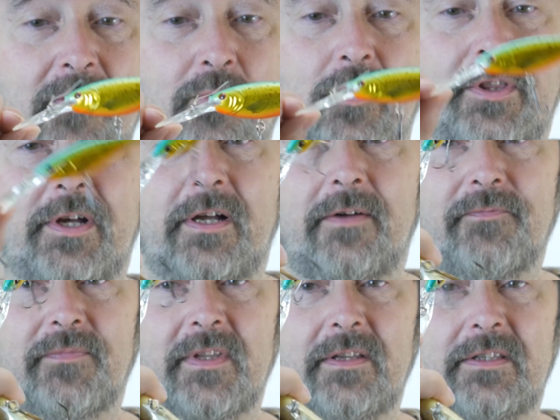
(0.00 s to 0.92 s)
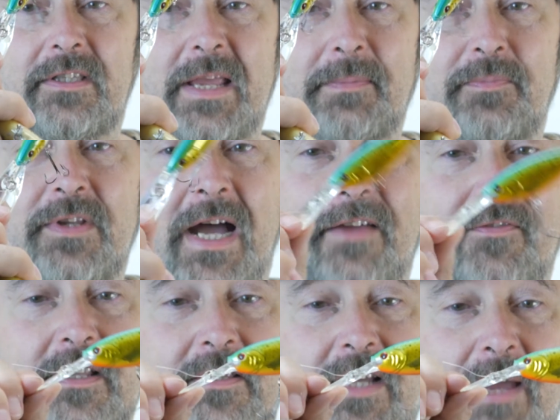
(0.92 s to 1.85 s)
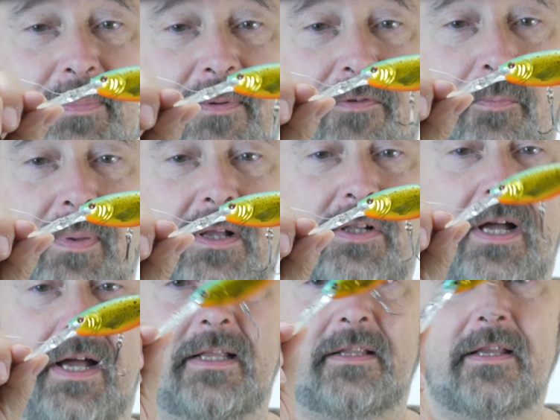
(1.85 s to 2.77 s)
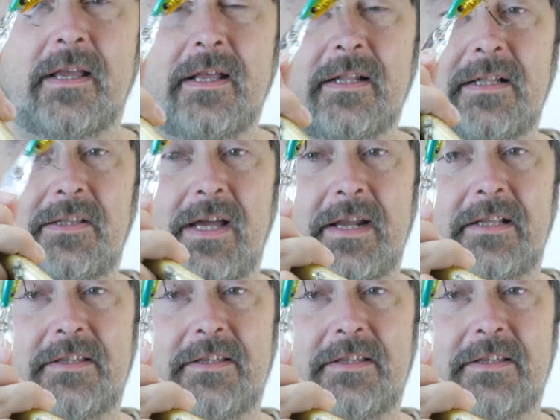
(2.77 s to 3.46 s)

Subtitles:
with a deep diving type of a bill on it. The line